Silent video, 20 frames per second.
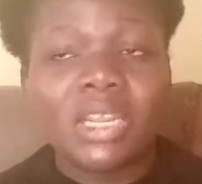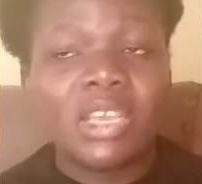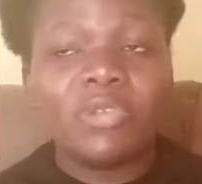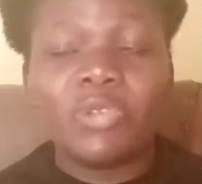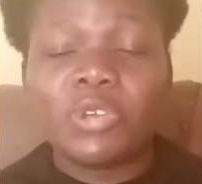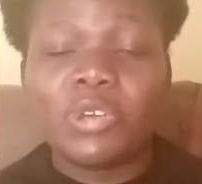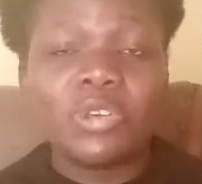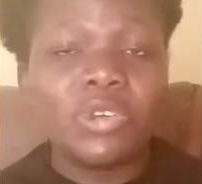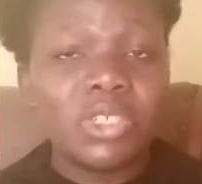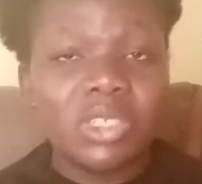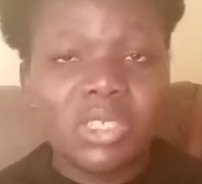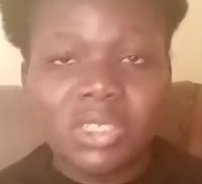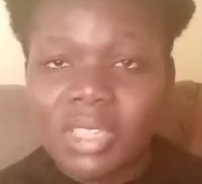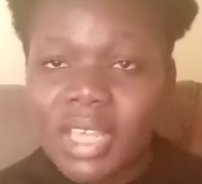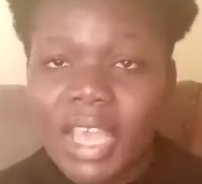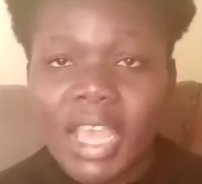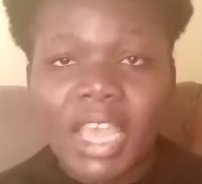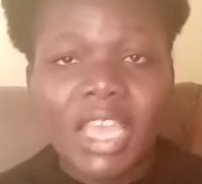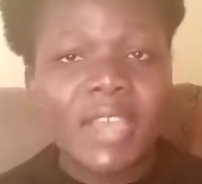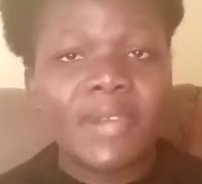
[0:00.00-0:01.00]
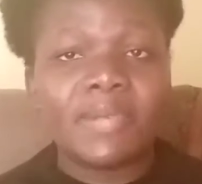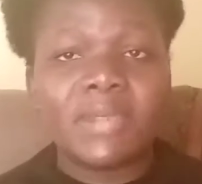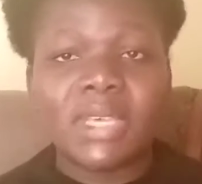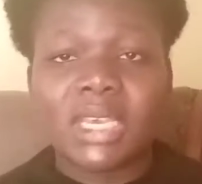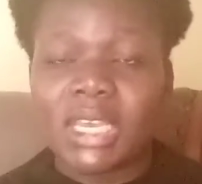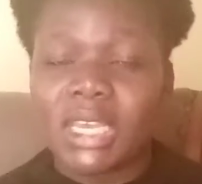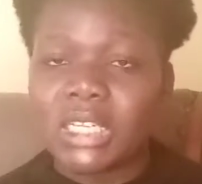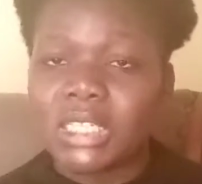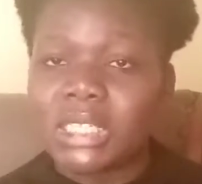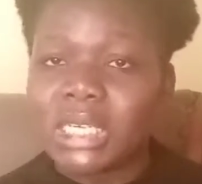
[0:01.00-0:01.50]
If you're not there, if the
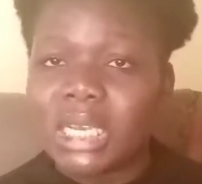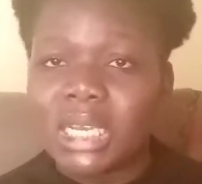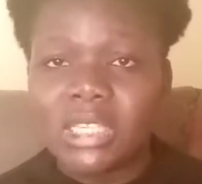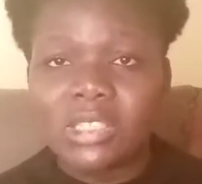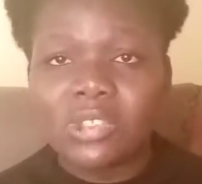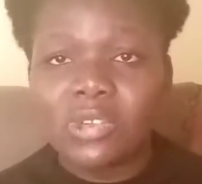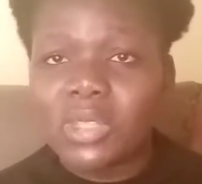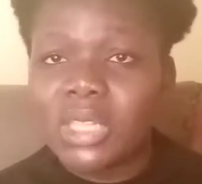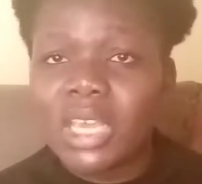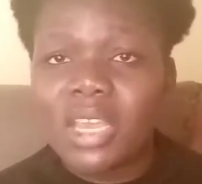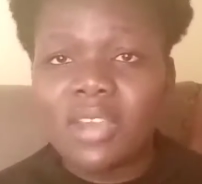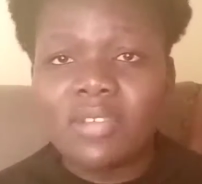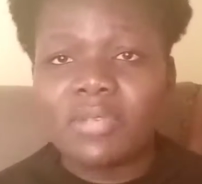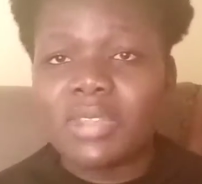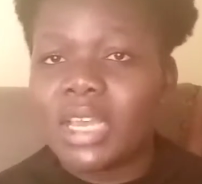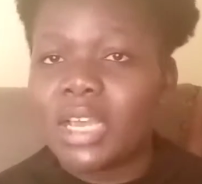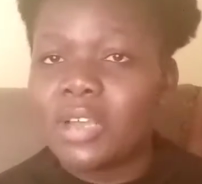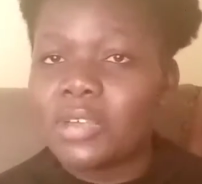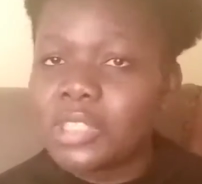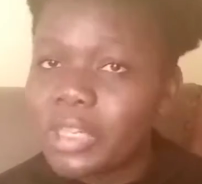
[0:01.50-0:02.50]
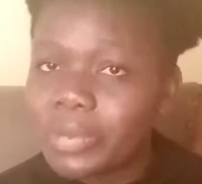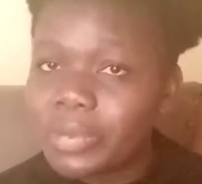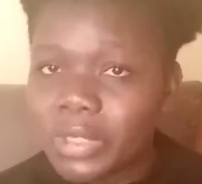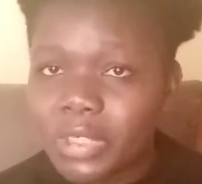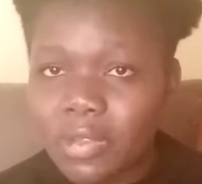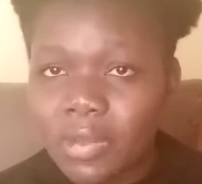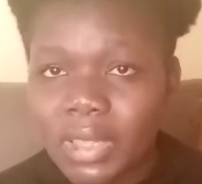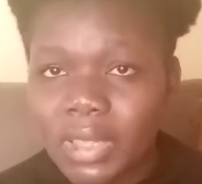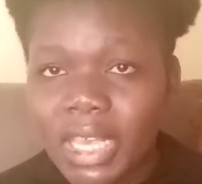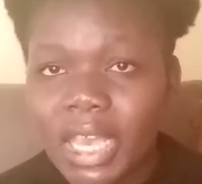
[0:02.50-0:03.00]
caretaker is not there, if the house help is
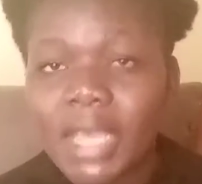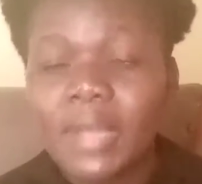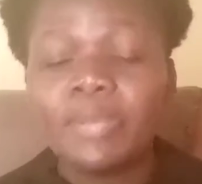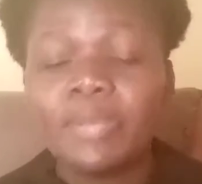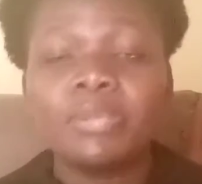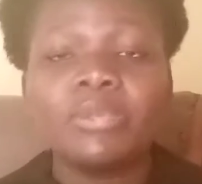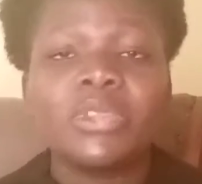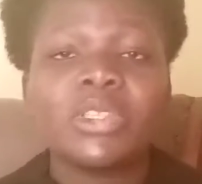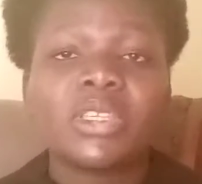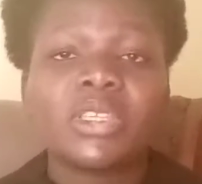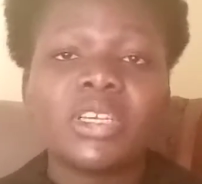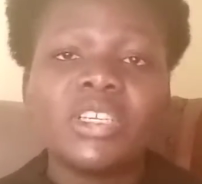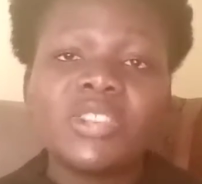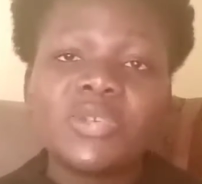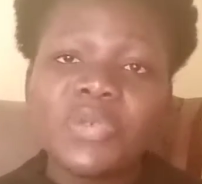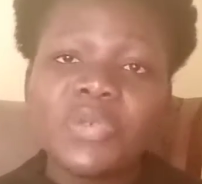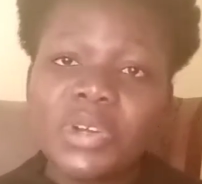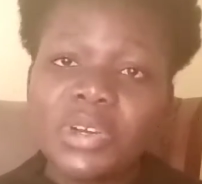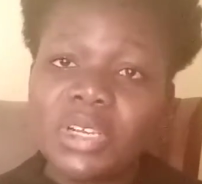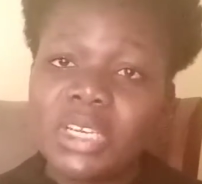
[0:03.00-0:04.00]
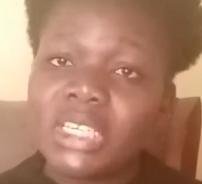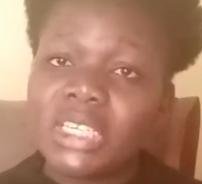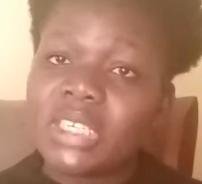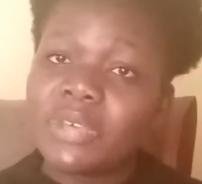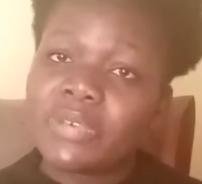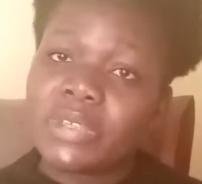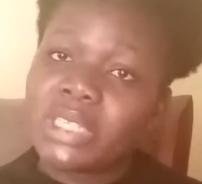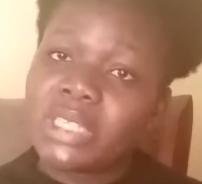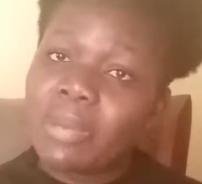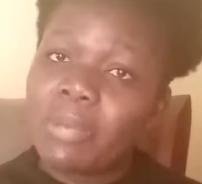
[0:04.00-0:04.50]
not there, it's very easy
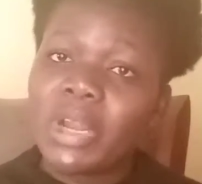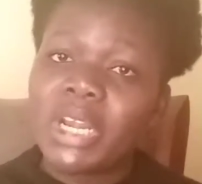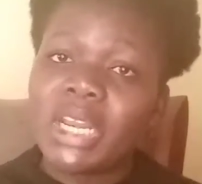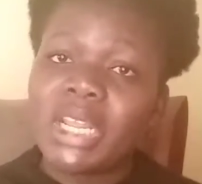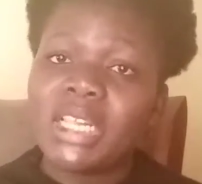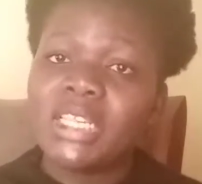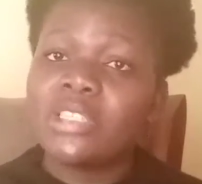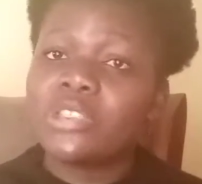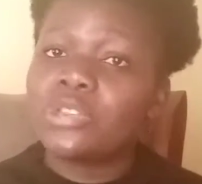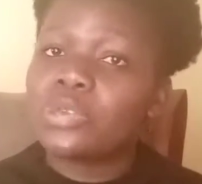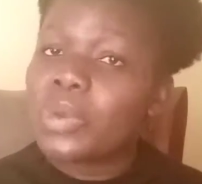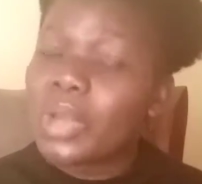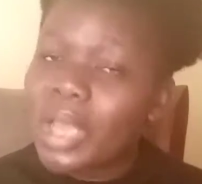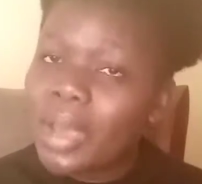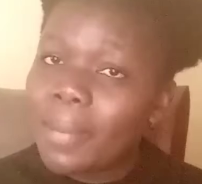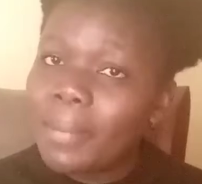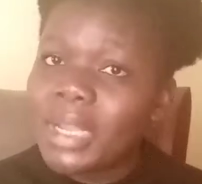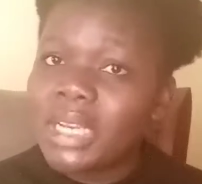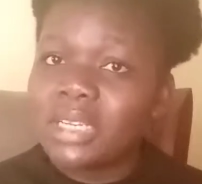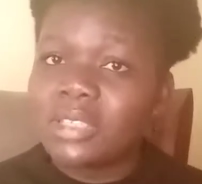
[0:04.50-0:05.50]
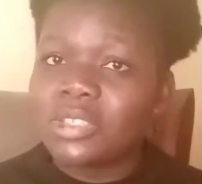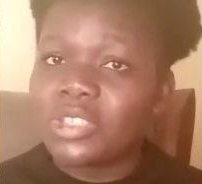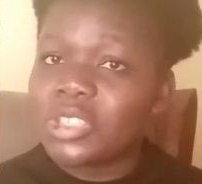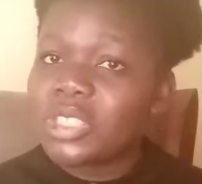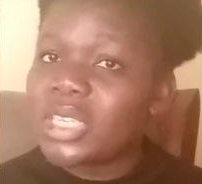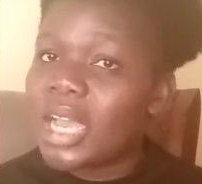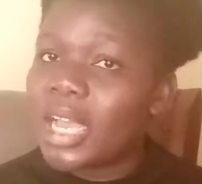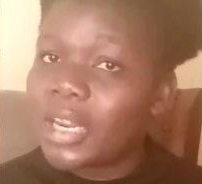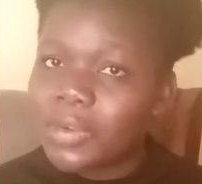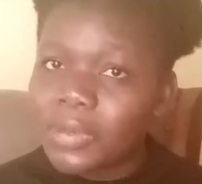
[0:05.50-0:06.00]
for someone else to come in and just
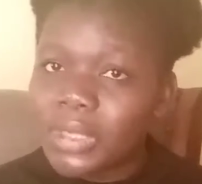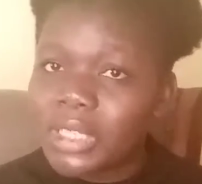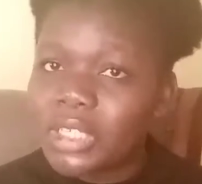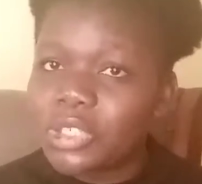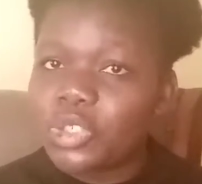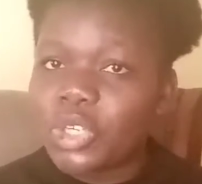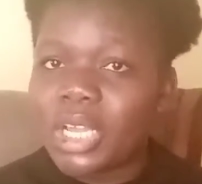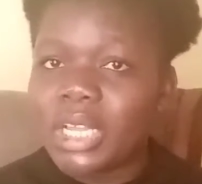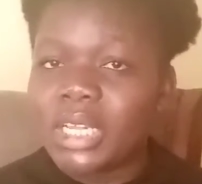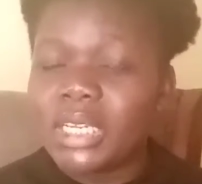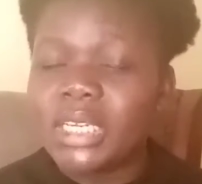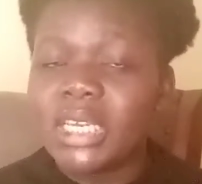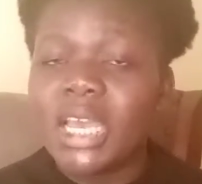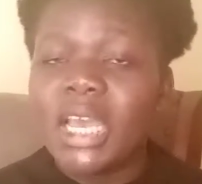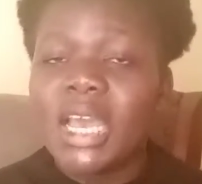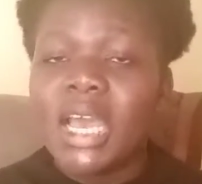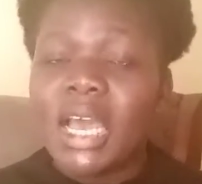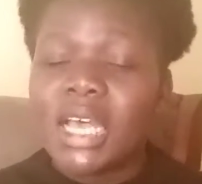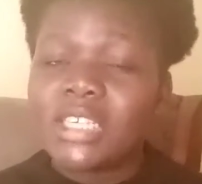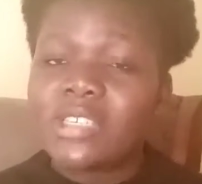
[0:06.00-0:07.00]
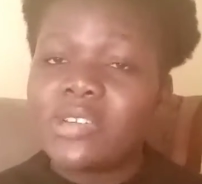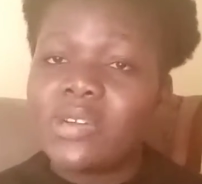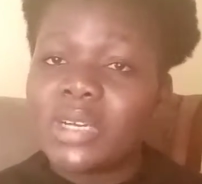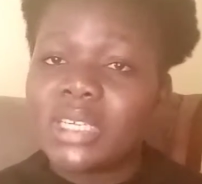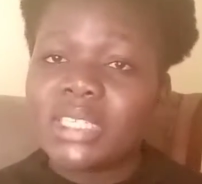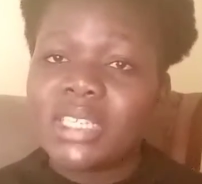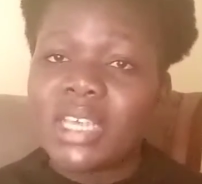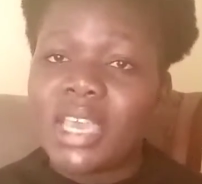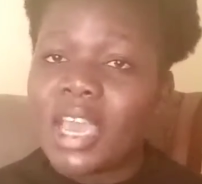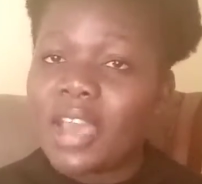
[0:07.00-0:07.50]
handle the child, as long as
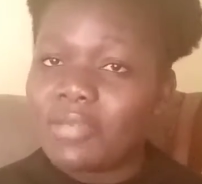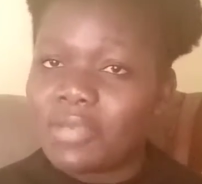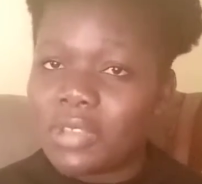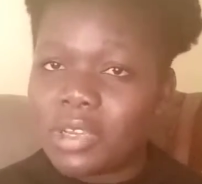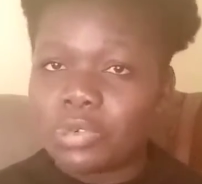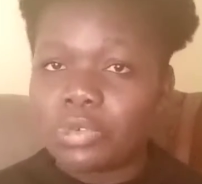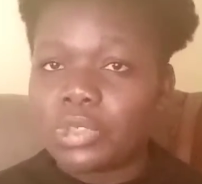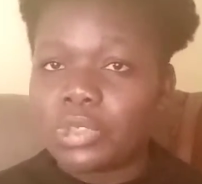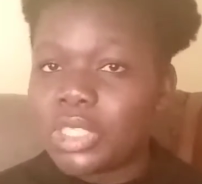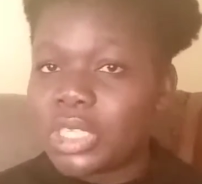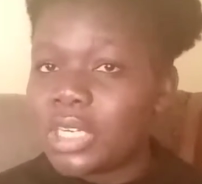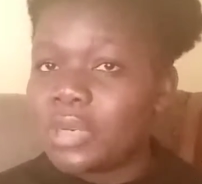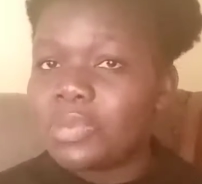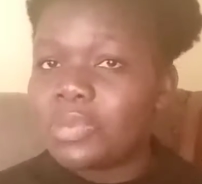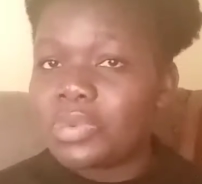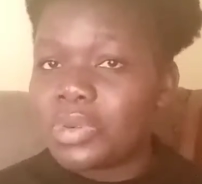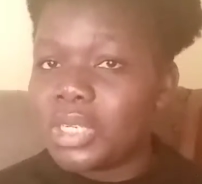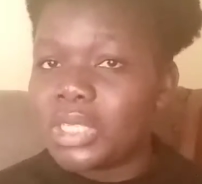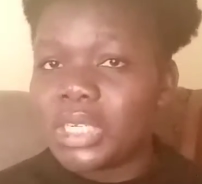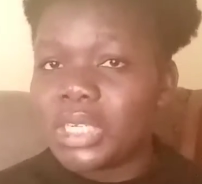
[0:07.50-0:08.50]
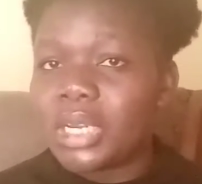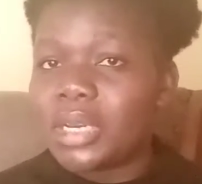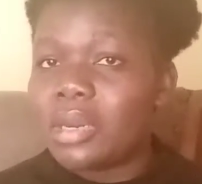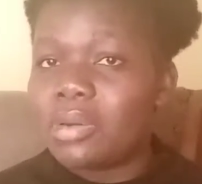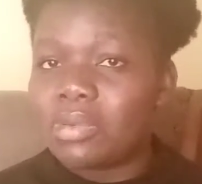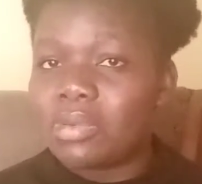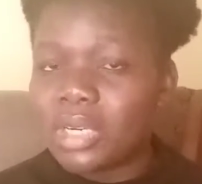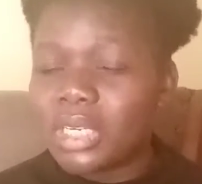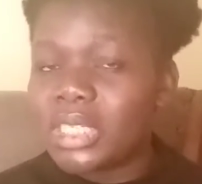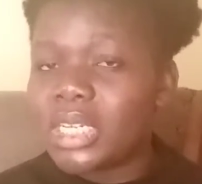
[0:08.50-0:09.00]
they have the routine printed and
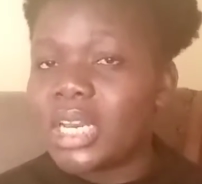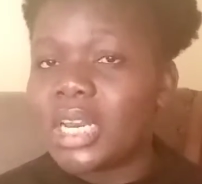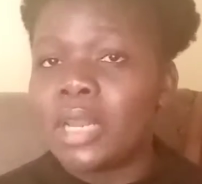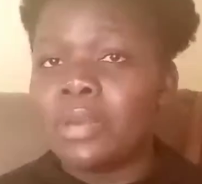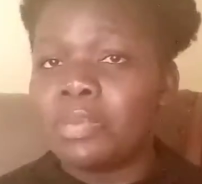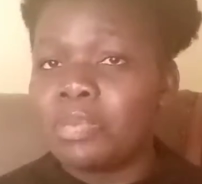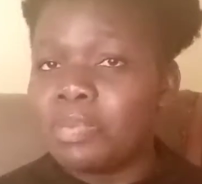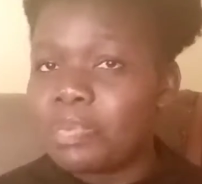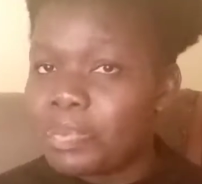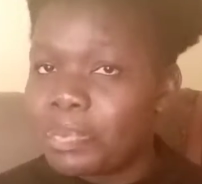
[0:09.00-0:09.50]
written and